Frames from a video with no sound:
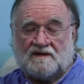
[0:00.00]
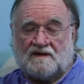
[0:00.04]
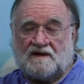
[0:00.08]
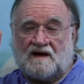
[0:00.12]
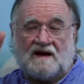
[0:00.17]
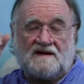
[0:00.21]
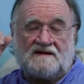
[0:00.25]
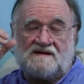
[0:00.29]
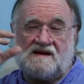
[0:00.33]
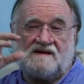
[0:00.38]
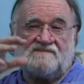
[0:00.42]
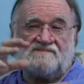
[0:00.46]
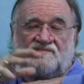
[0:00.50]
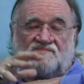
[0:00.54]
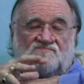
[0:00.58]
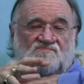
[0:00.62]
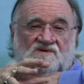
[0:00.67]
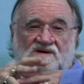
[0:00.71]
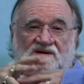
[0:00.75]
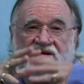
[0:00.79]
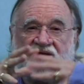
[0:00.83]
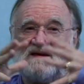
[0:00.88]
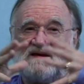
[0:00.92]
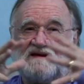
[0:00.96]
I never
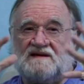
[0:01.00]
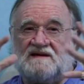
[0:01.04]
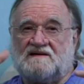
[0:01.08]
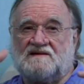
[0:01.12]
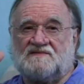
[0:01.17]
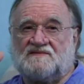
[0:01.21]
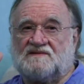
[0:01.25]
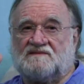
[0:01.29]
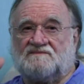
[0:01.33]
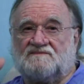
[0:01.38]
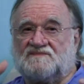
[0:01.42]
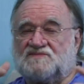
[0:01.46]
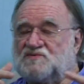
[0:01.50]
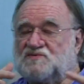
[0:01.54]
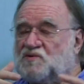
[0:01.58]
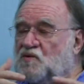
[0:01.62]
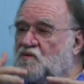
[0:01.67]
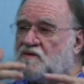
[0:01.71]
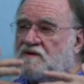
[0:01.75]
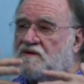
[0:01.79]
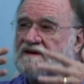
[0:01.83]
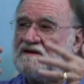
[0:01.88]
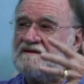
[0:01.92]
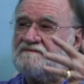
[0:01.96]
really hear them
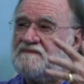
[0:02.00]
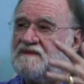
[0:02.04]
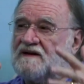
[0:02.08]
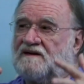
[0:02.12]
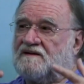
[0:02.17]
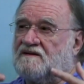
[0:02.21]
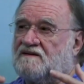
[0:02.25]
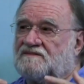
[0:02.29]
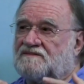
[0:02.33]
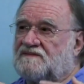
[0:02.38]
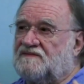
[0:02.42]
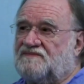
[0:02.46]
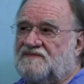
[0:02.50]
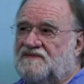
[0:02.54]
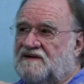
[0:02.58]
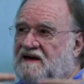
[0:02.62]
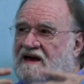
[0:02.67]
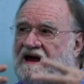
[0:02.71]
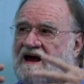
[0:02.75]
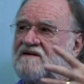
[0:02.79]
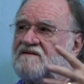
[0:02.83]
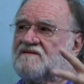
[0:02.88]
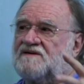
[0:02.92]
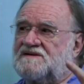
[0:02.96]
talking about the
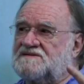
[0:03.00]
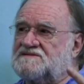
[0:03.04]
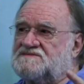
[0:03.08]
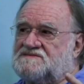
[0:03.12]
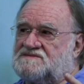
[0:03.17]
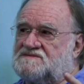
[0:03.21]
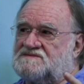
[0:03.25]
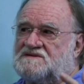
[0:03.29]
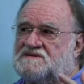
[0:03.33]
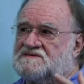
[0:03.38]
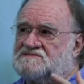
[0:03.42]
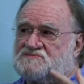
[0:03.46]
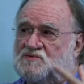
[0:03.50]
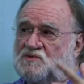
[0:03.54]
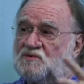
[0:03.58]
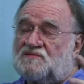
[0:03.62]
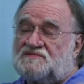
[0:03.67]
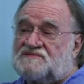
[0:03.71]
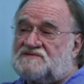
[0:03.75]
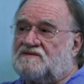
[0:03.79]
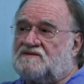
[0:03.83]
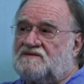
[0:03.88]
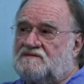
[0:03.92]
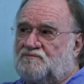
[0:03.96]
character is
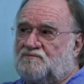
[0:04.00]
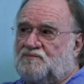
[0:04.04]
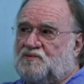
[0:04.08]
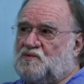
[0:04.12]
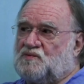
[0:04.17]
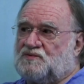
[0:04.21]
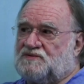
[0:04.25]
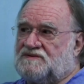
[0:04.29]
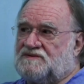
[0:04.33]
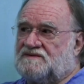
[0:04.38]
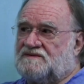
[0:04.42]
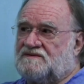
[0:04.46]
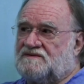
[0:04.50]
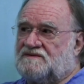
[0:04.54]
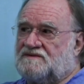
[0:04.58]
also important.